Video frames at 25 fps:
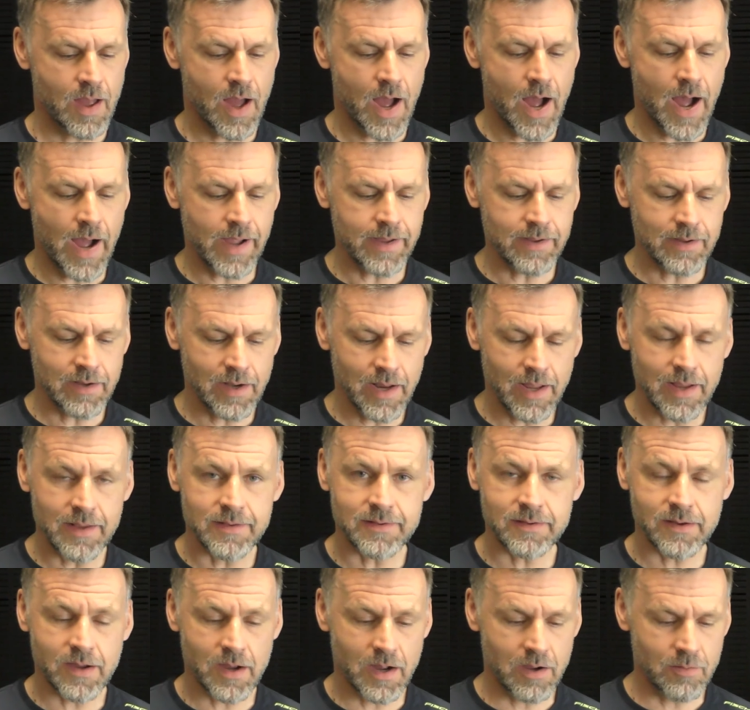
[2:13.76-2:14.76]
higher
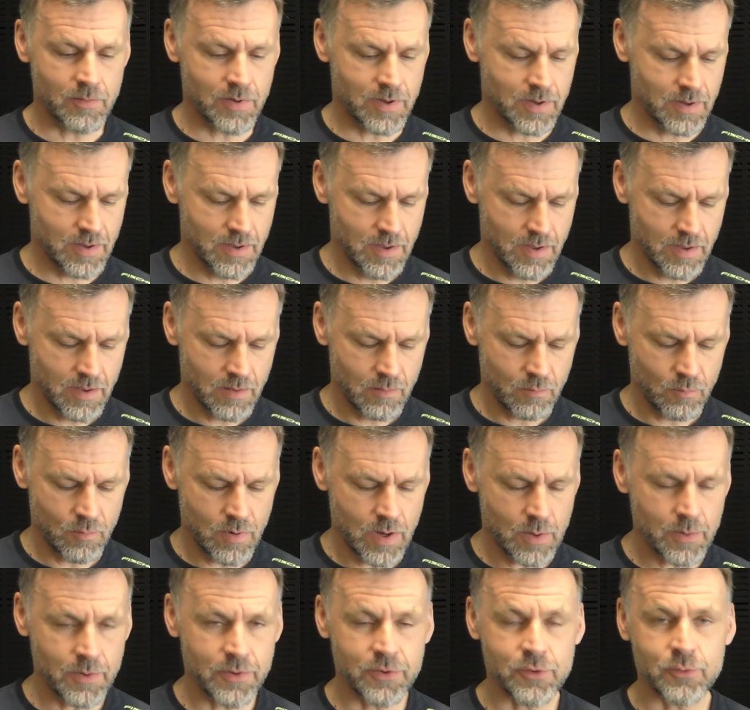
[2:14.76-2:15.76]
lace cover,
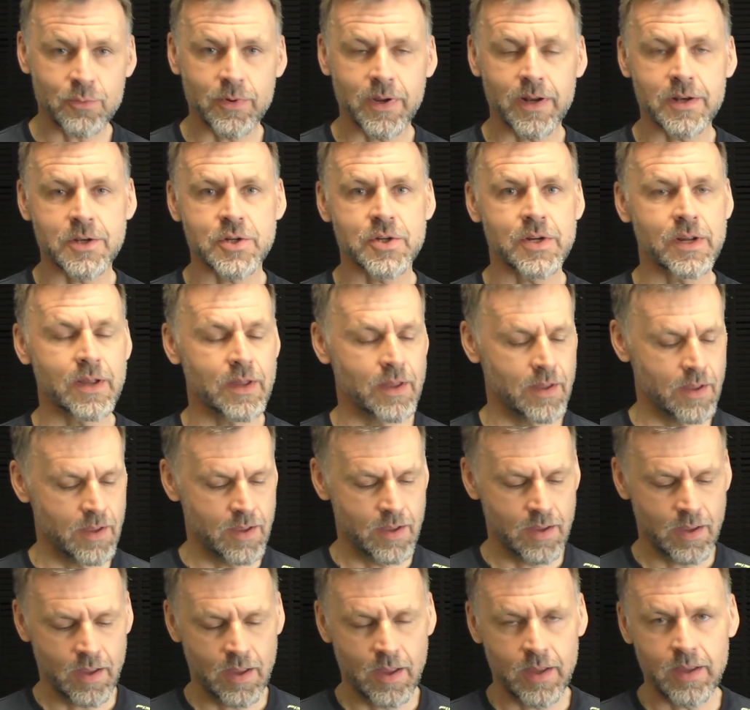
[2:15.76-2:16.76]
very stretchy,
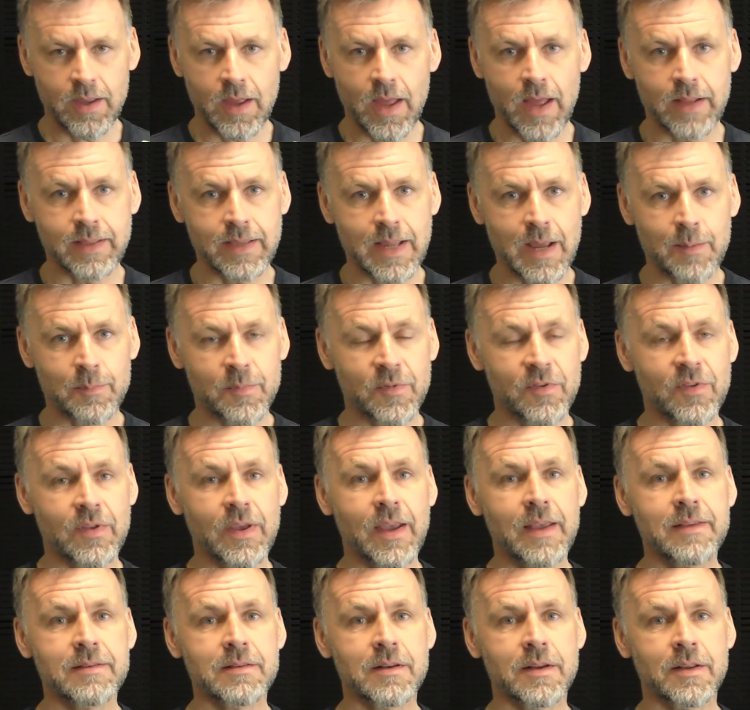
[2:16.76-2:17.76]
adapts
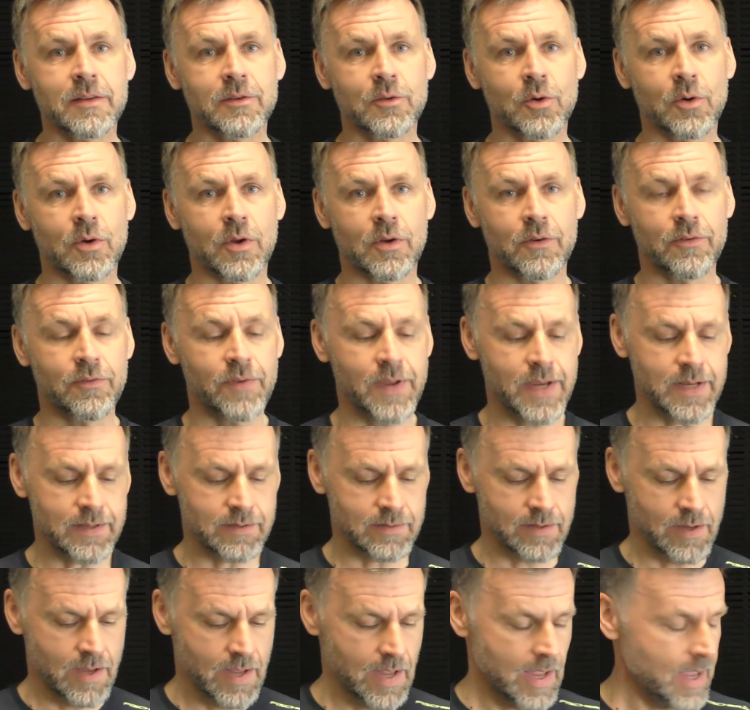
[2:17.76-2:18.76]
easily to your
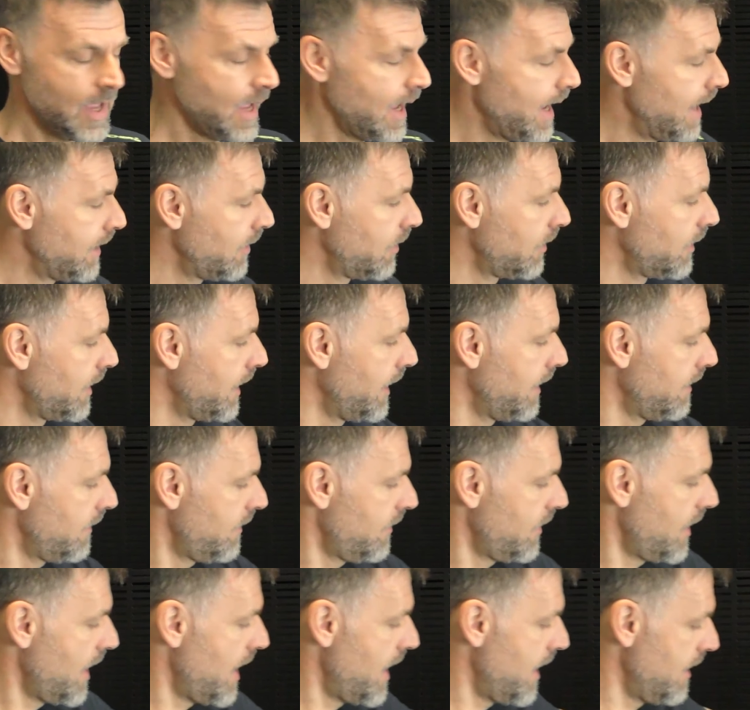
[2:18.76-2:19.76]
feet, and on the
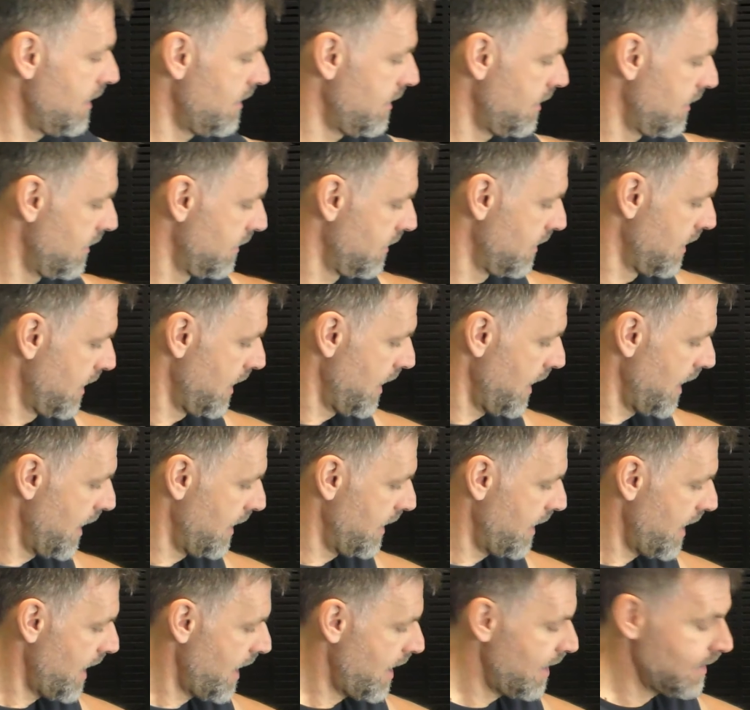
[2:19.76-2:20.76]
inside
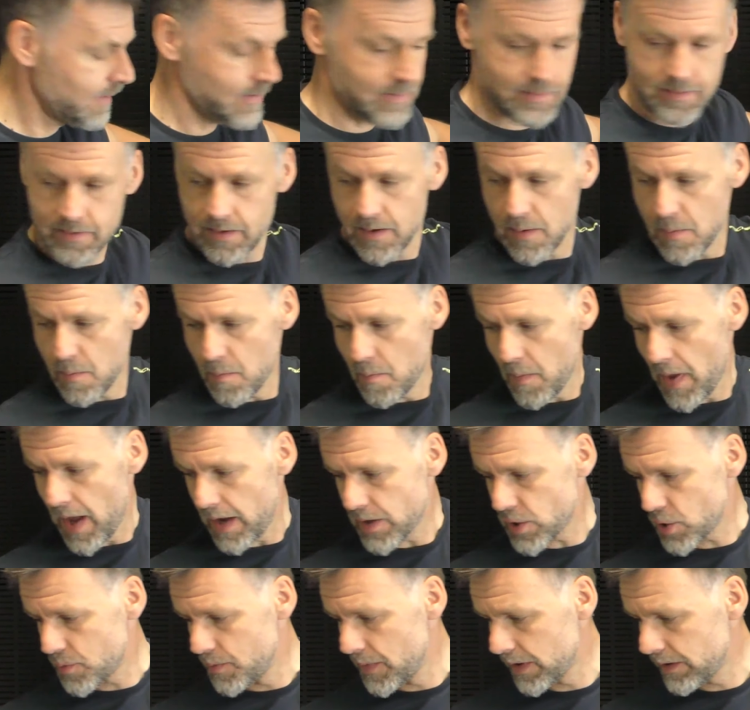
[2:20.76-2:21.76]
it has
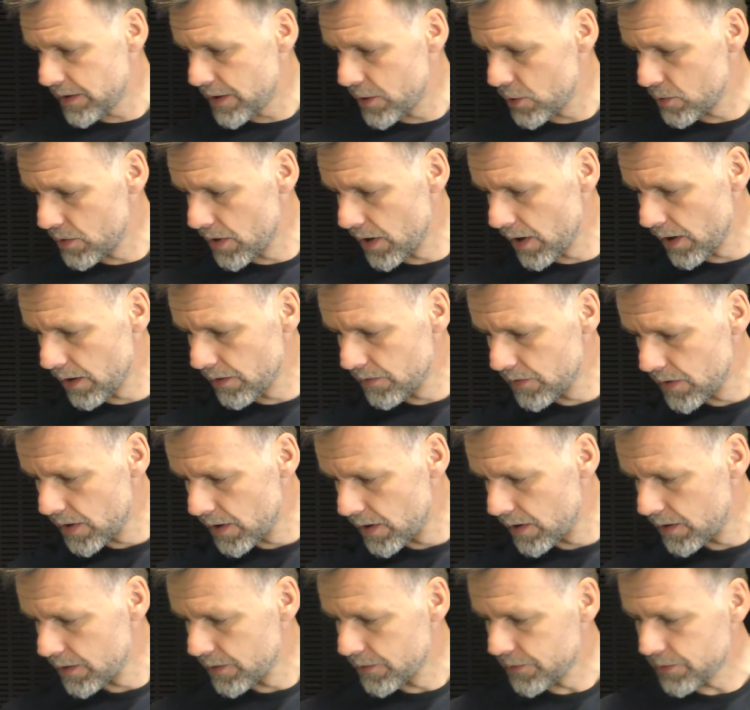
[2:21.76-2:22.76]
mesh material,
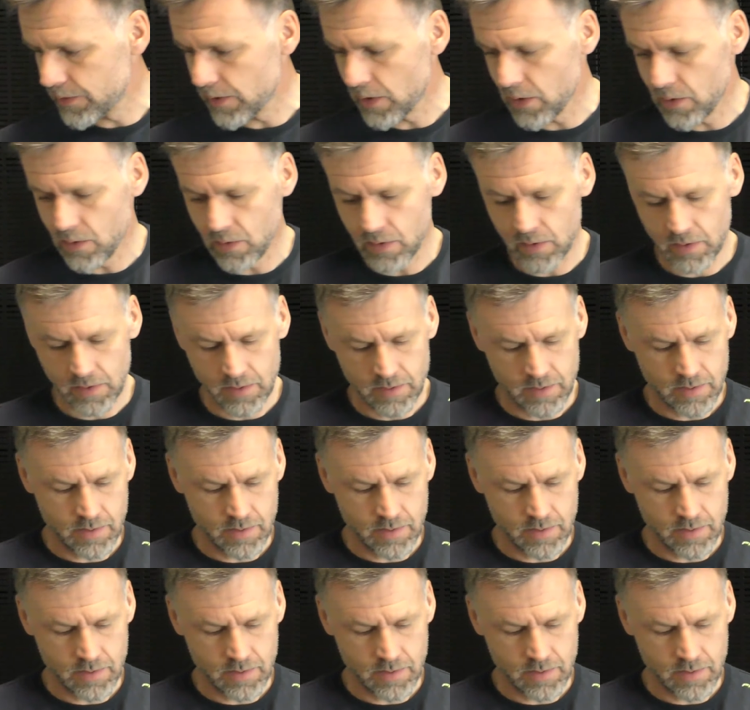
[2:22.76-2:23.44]
so